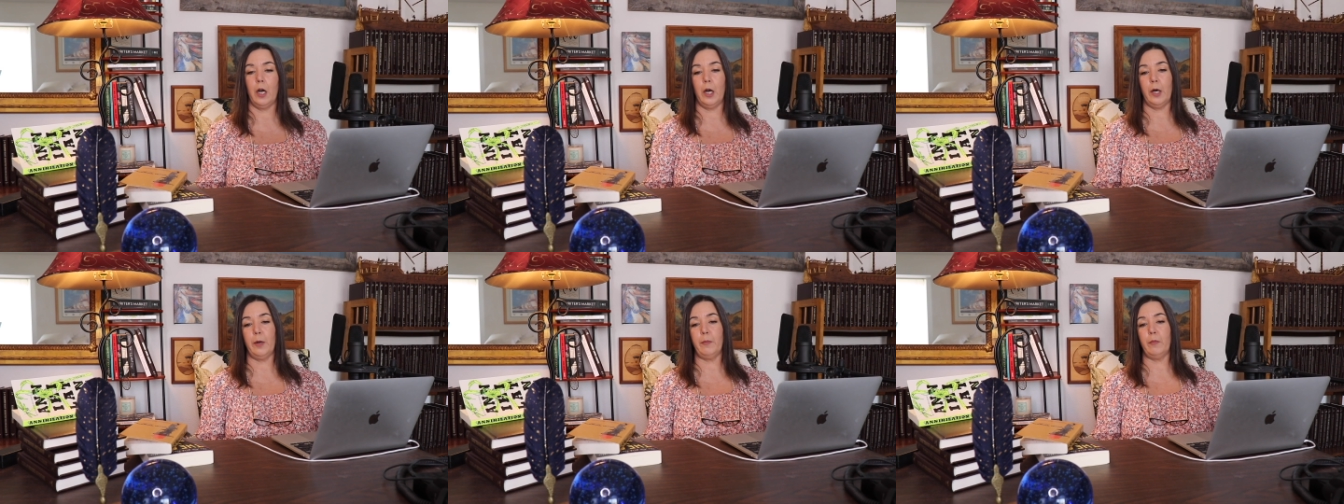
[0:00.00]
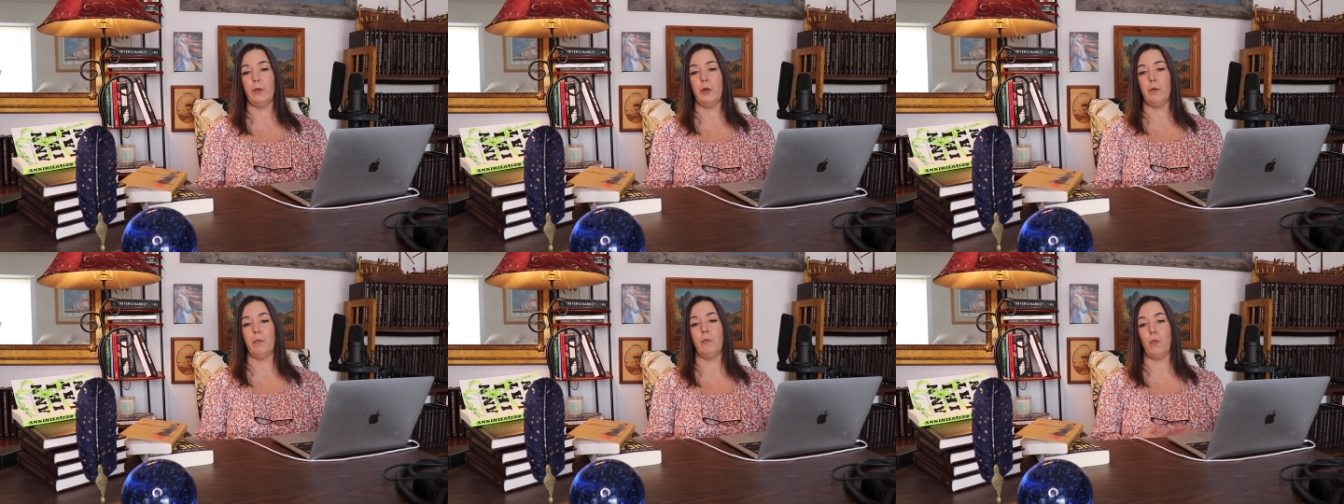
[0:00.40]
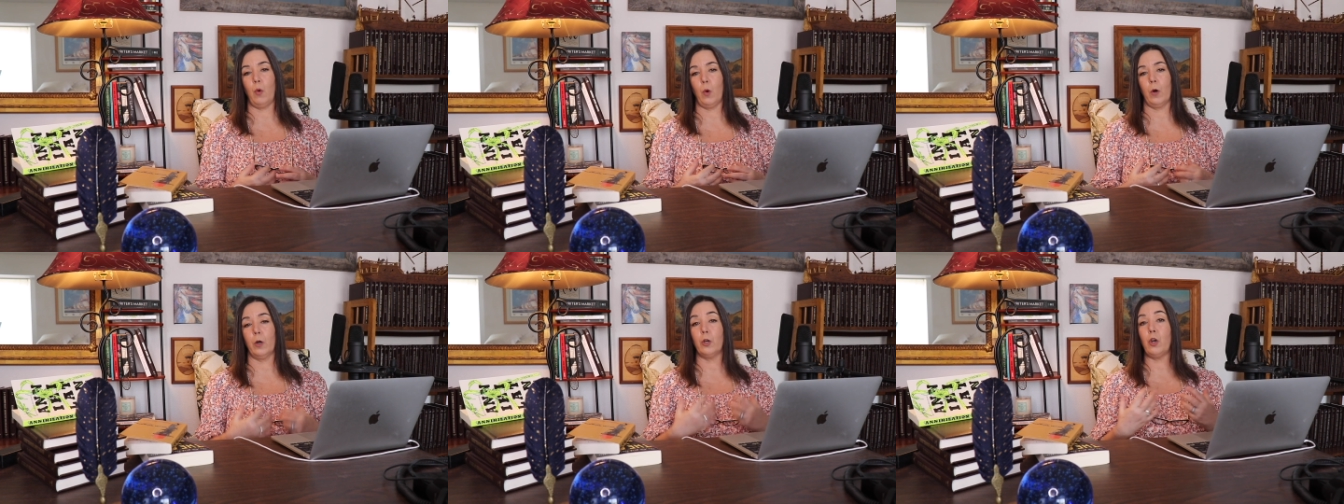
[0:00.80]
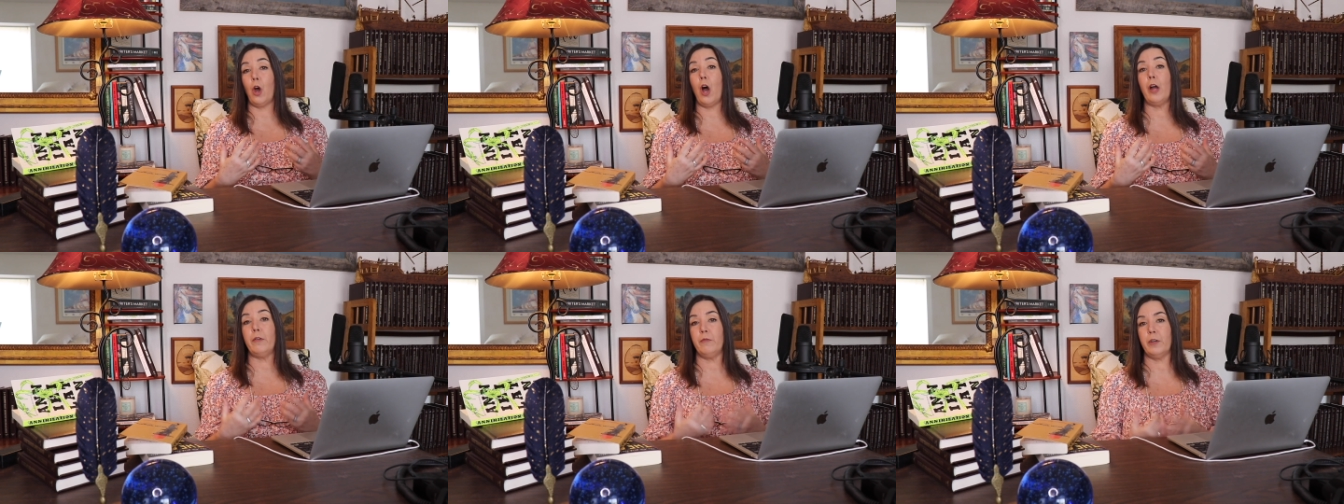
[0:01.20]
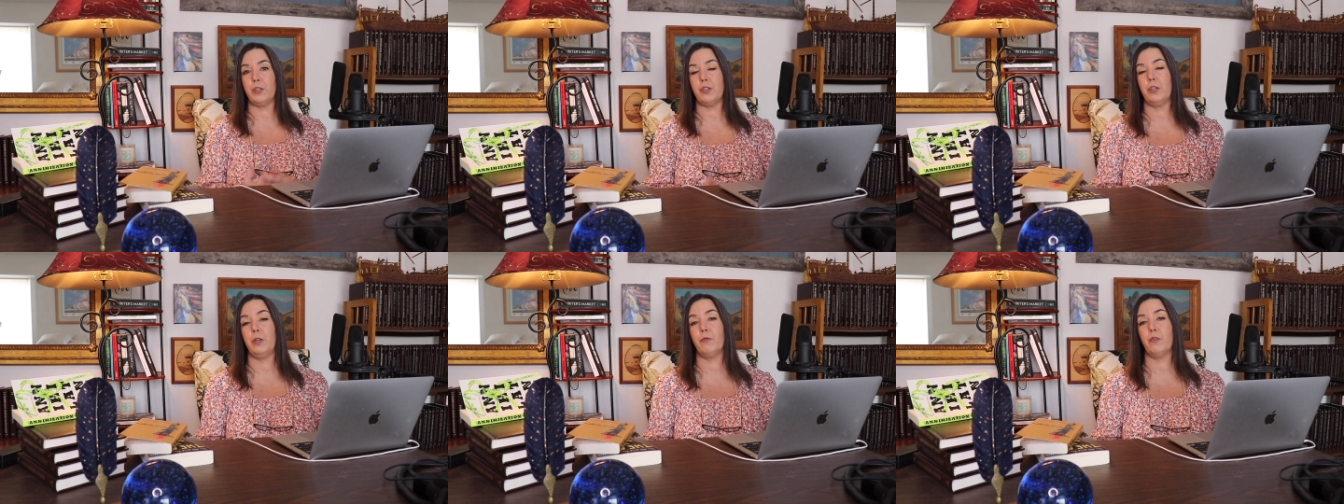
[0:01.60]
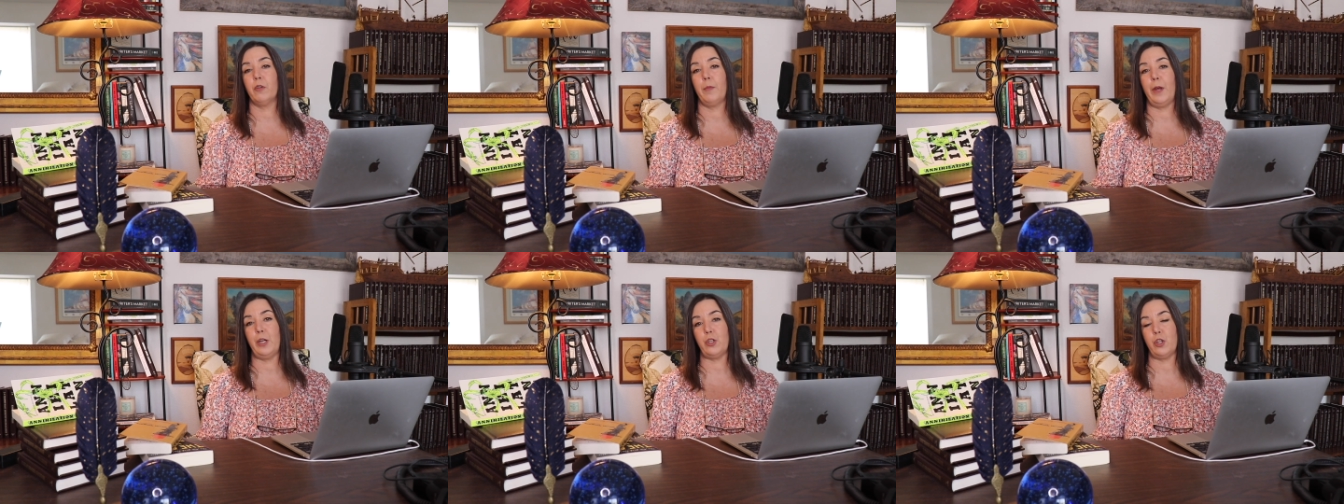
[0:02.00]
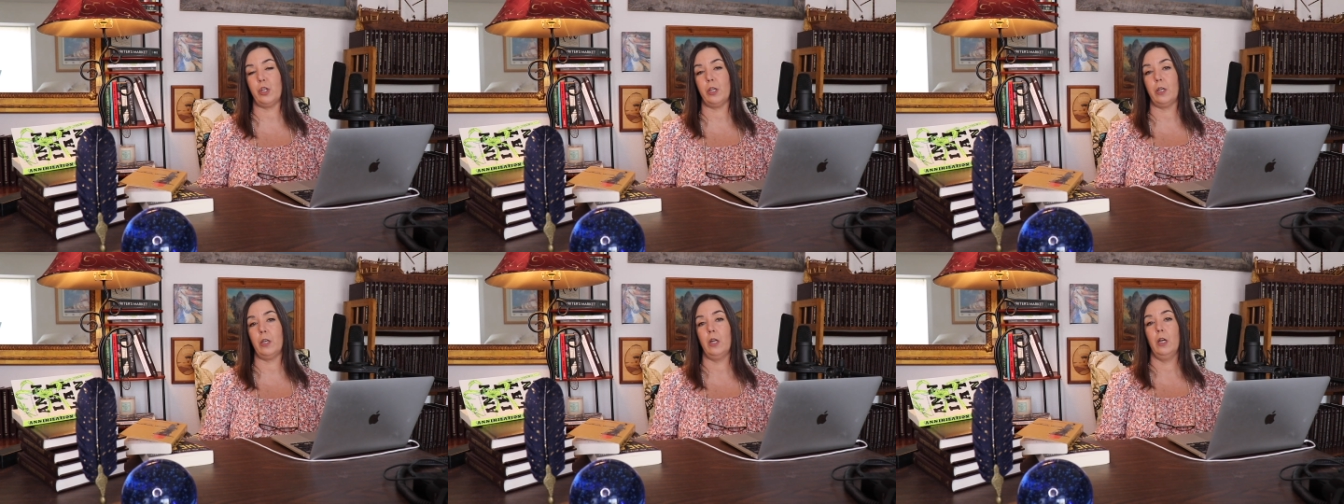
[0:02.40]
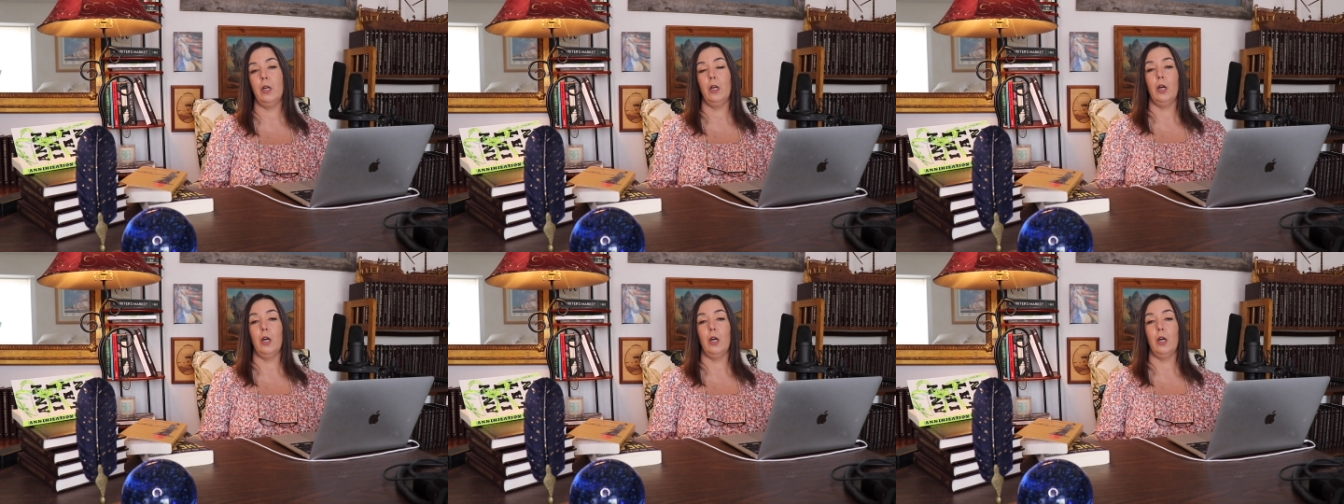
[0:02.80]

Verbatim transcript: um, more nonfiction information